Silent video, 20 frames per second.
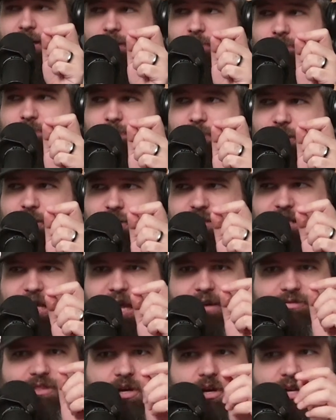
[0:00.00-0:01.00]
Bond because they
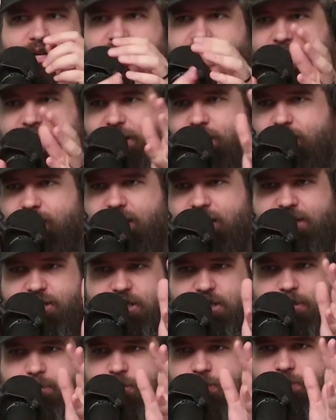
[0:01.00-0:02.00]
have the entire
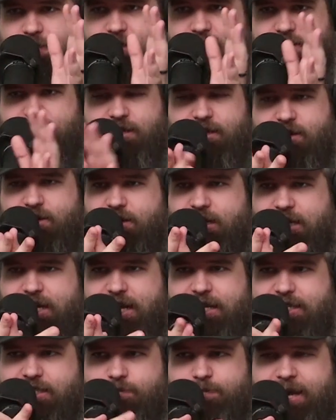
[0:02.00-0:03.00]
collection of movies there in a
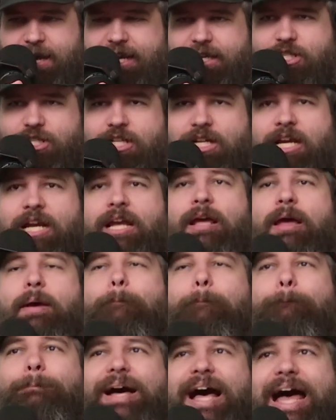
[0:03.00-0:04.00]
nice package.
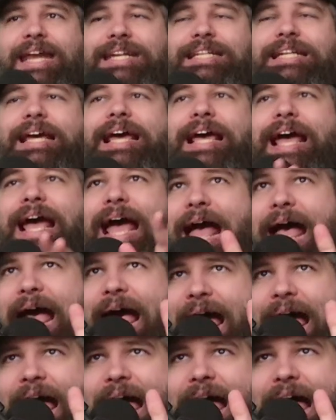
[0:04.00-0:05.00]
But
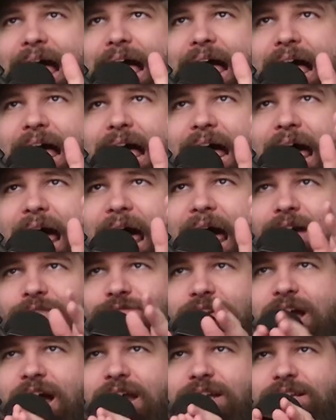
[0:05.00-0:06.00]
I've
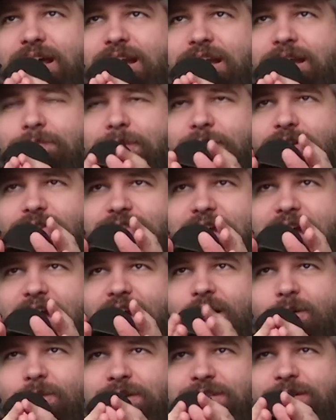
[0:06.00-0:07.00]
not done it because I
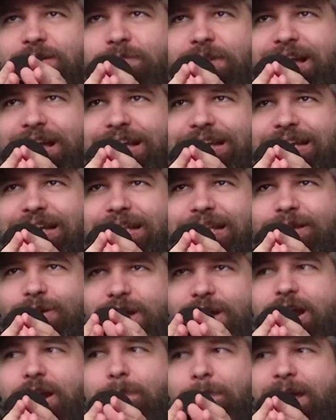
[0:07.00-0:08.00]
always am like, they're
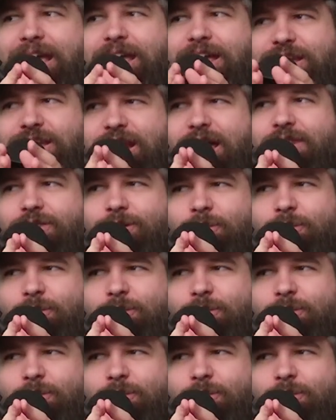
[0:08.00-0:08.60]
gonna make another